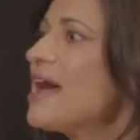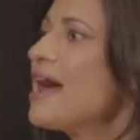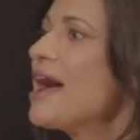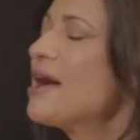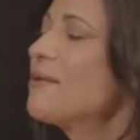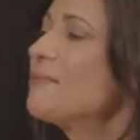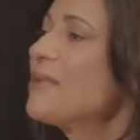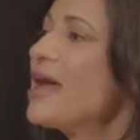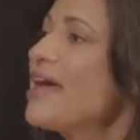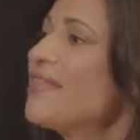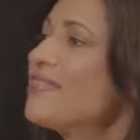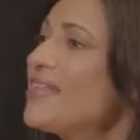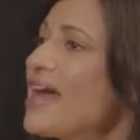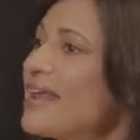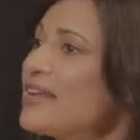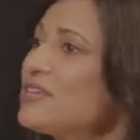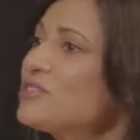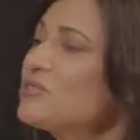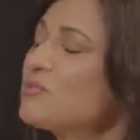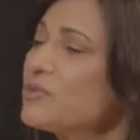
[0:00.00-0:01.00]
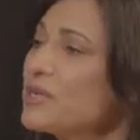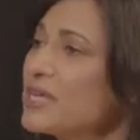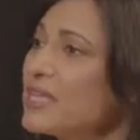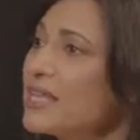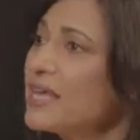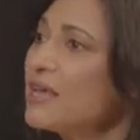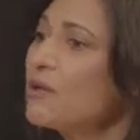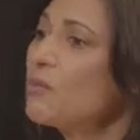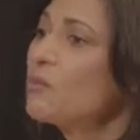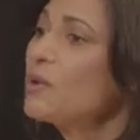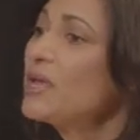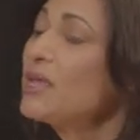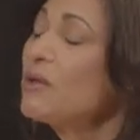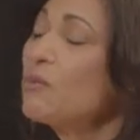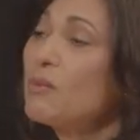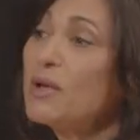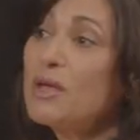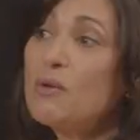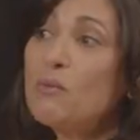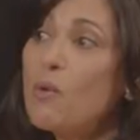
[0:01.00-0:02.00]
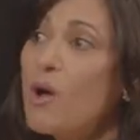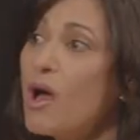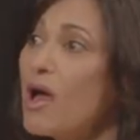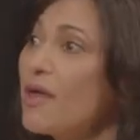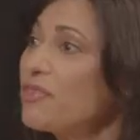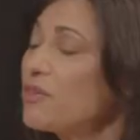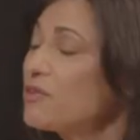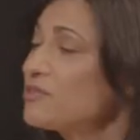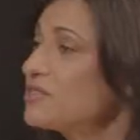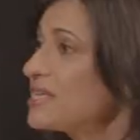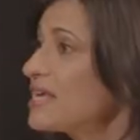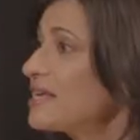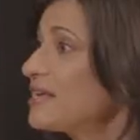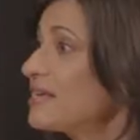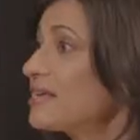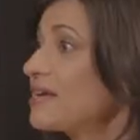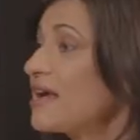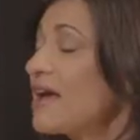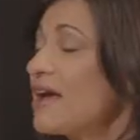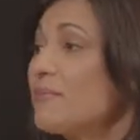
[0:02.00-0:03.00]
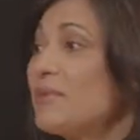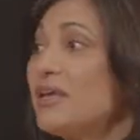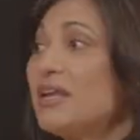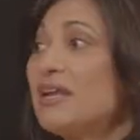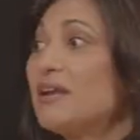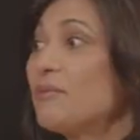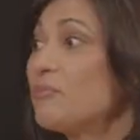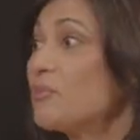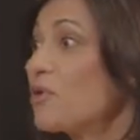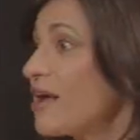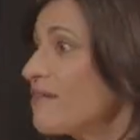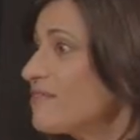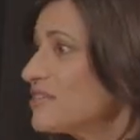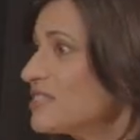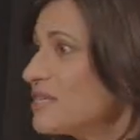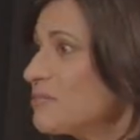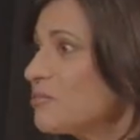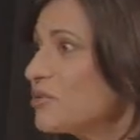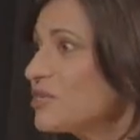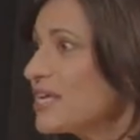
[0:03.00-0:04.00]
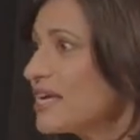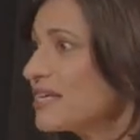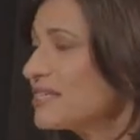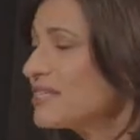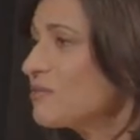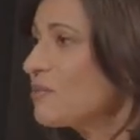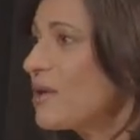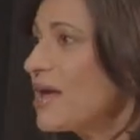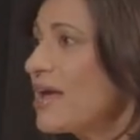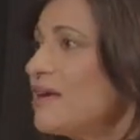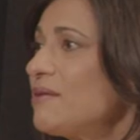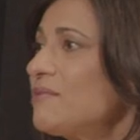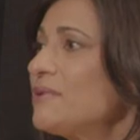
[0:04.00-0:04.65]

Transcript: And that is really, we want those data to come in a privacy protected way.